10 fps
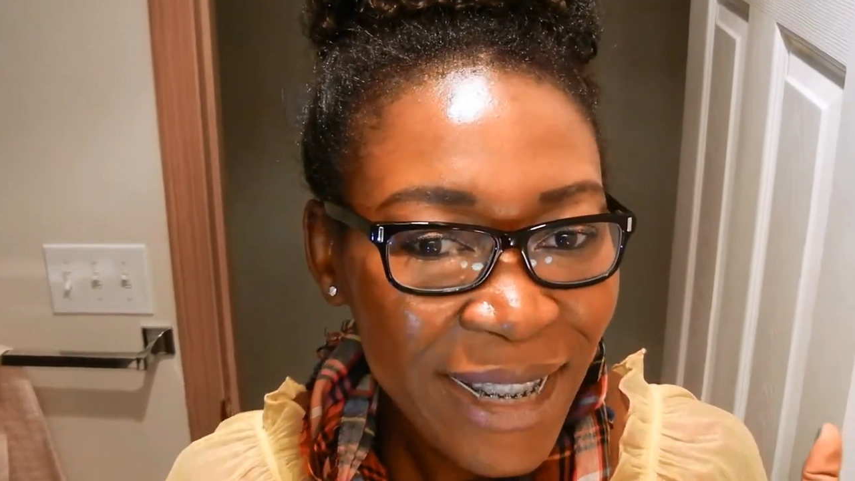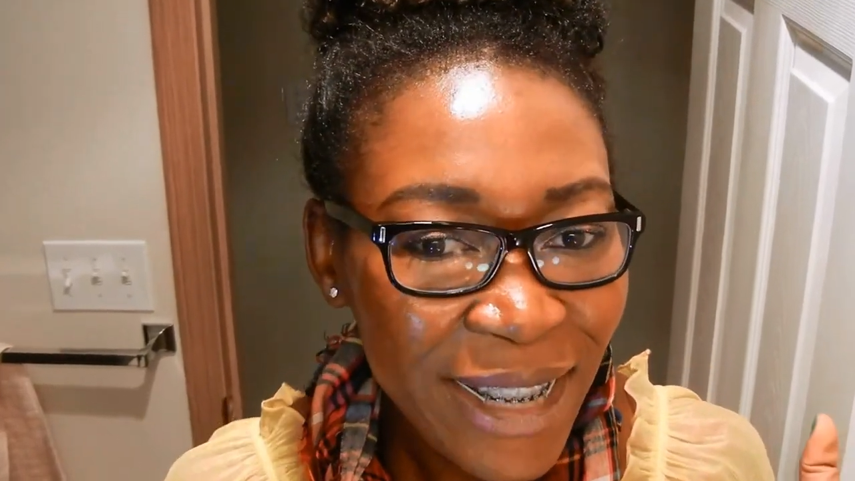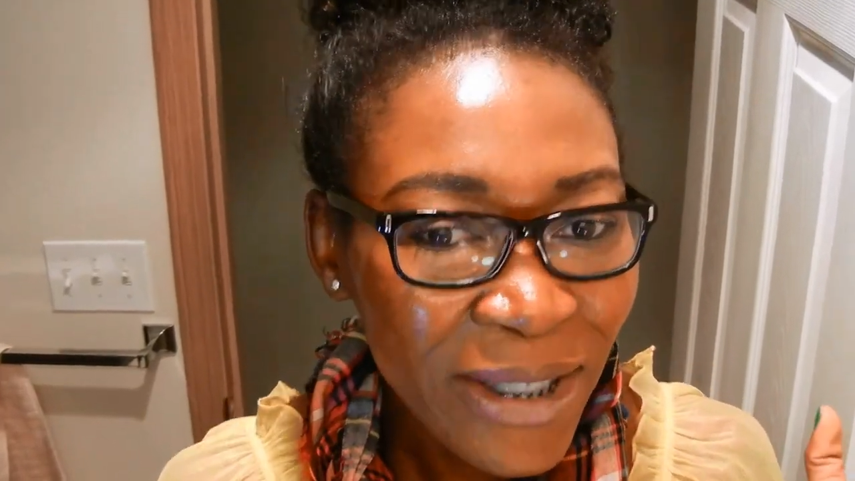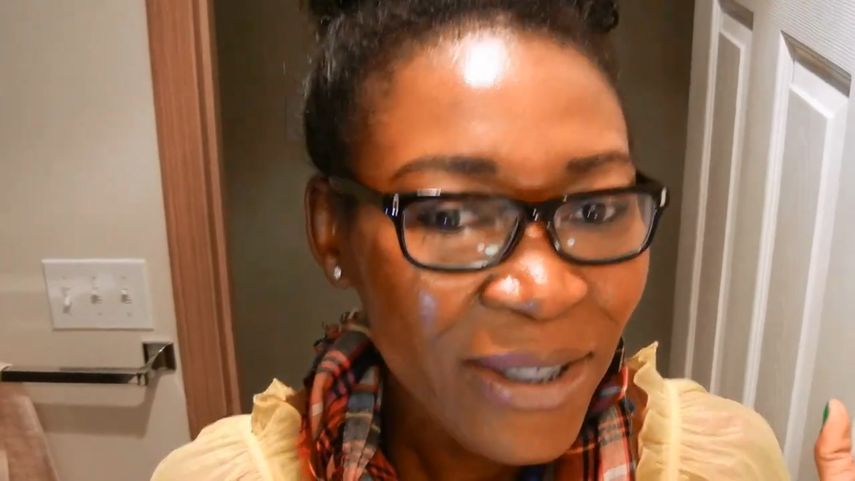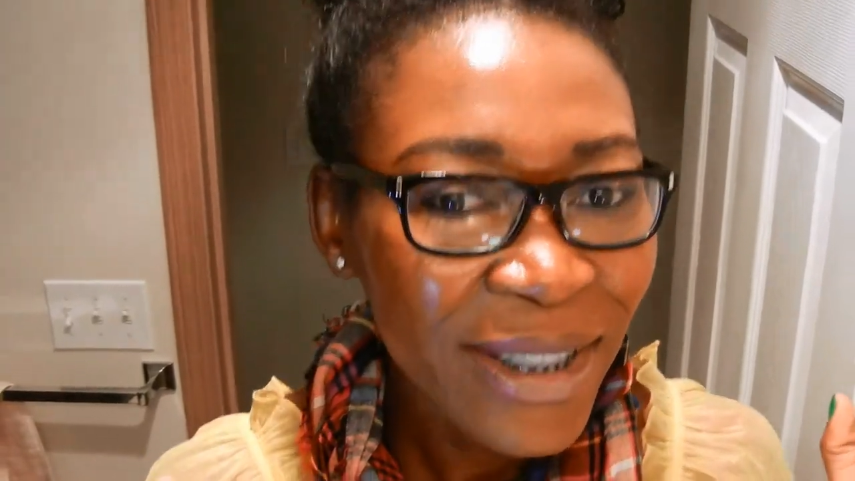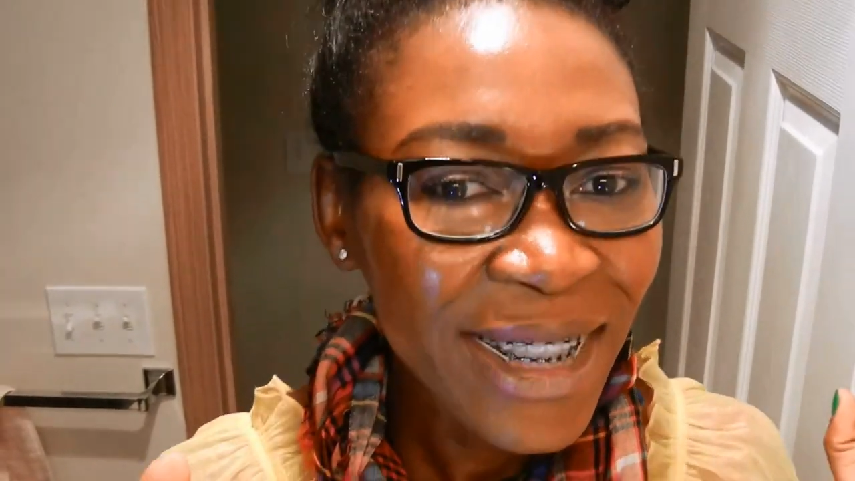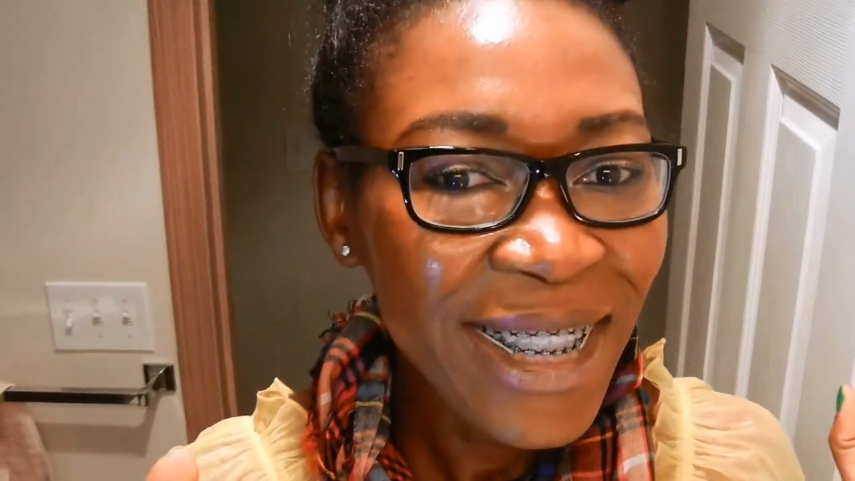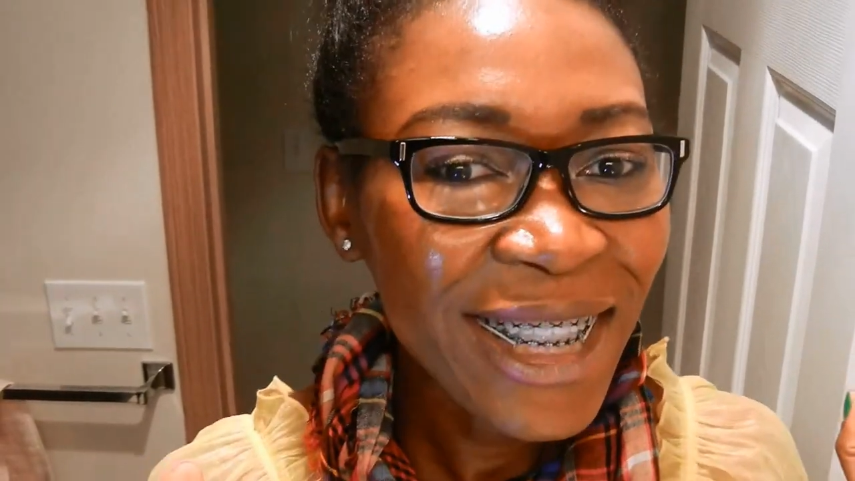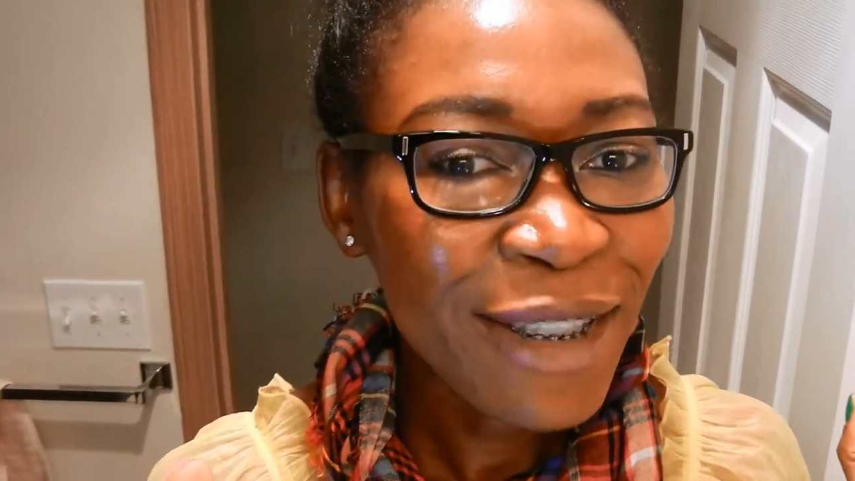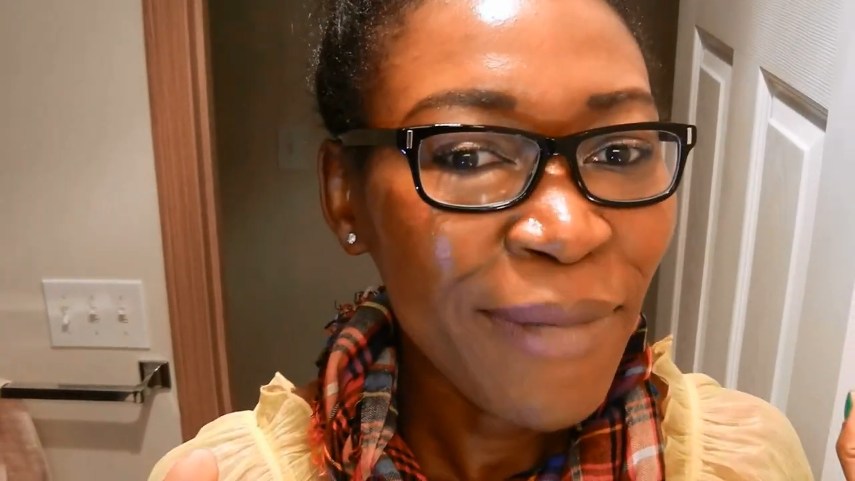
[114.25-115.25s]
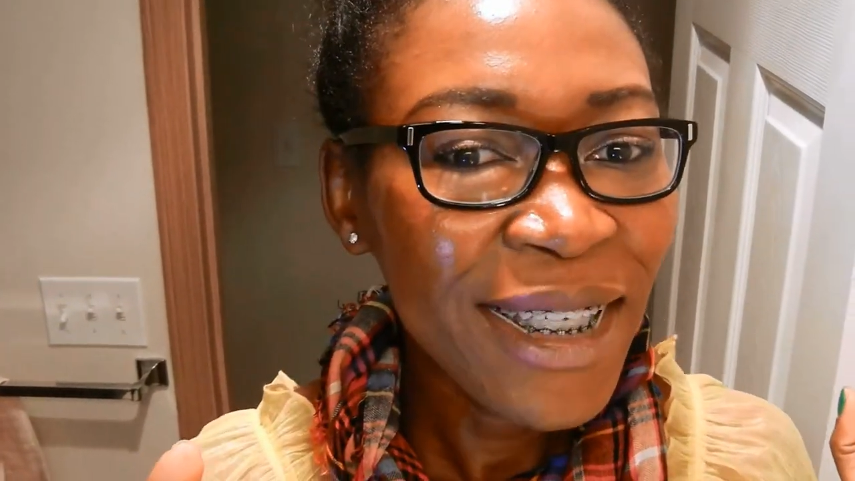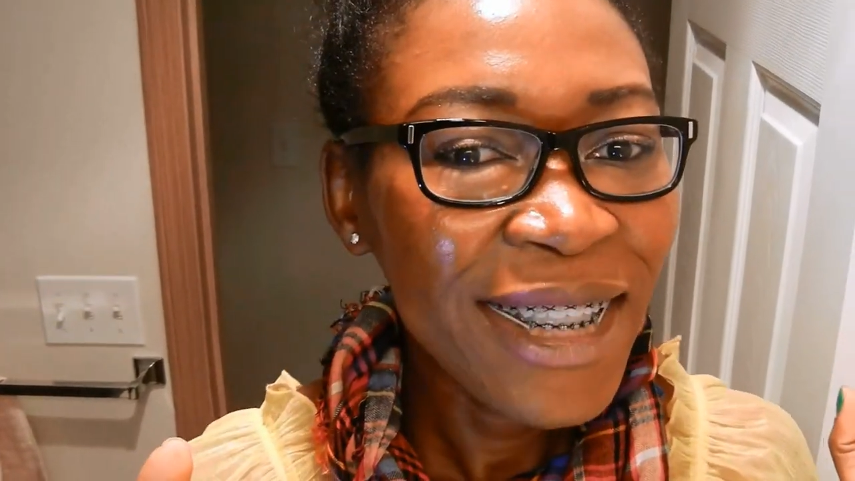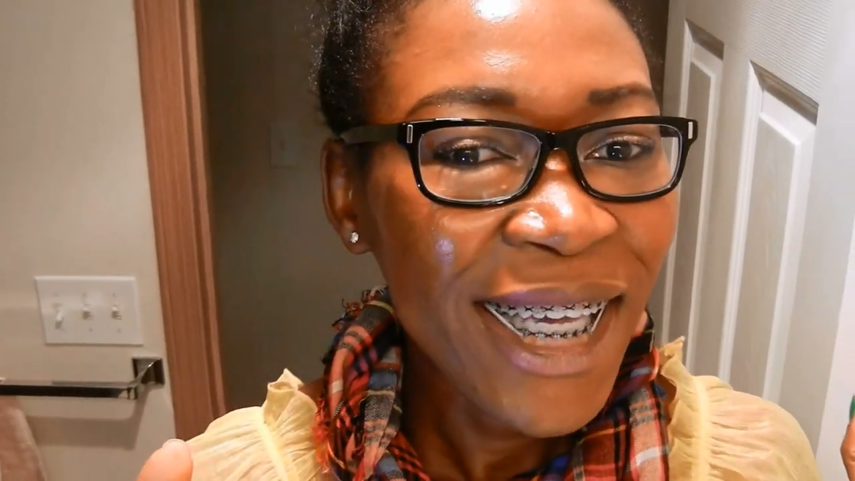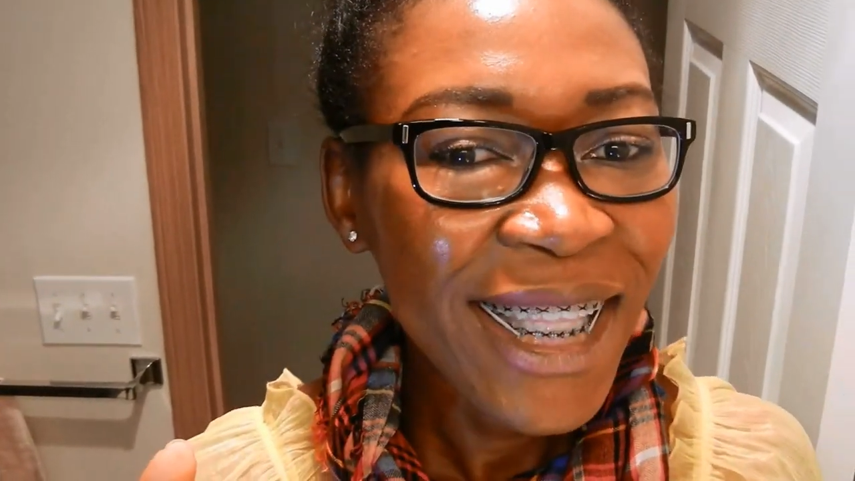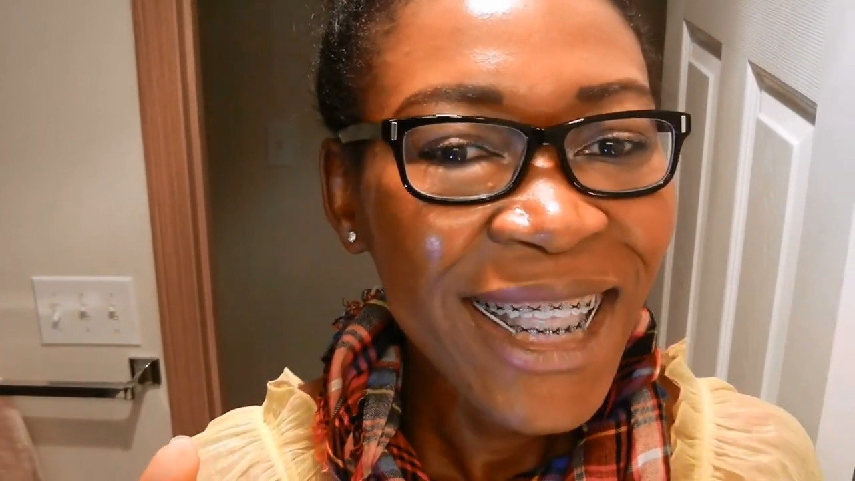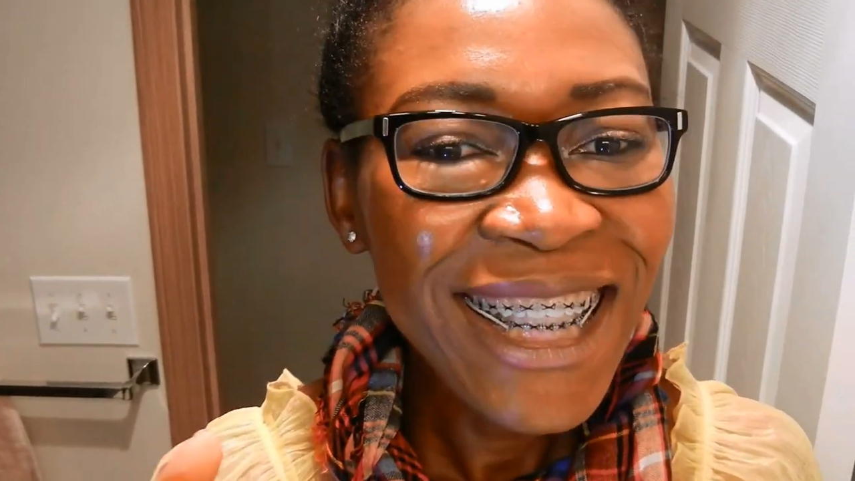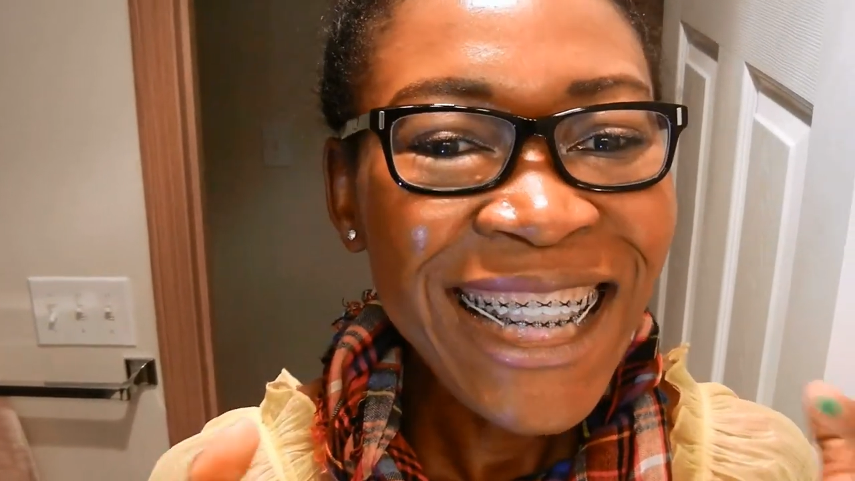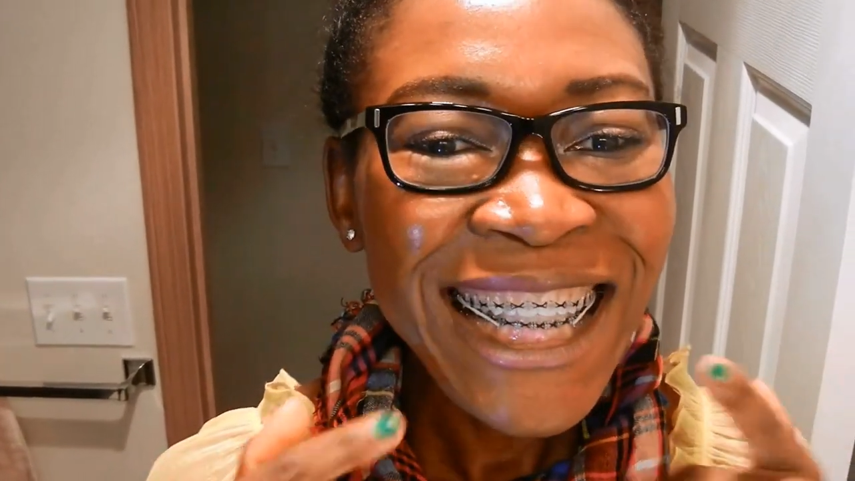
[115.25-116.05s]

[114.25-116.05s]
so this is my teeth